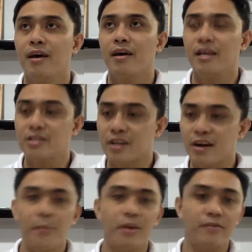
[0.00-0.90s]

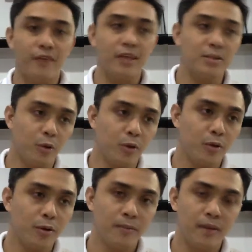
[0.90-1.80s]
Instagram and Facebook,
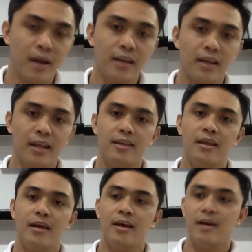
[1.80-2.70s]
right? And
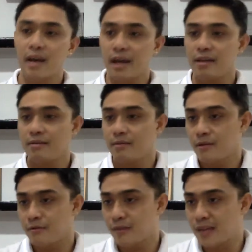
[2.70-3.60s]
again,
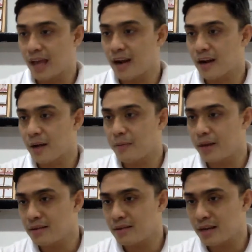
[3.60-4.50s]
Fidela
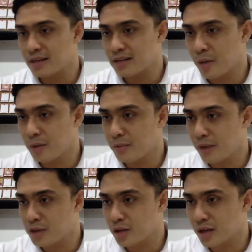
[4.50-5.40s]
Rabin, as I will
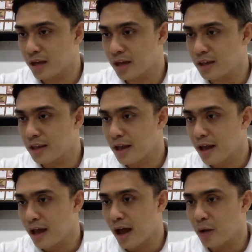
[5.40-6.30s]
mention again,
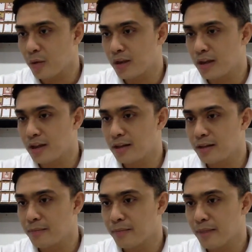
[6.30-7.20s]
I
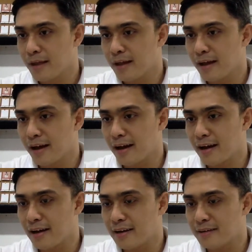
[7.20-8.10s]
will
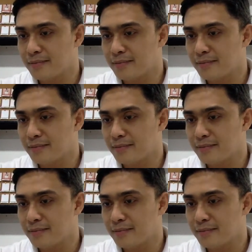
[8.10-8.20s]
uh,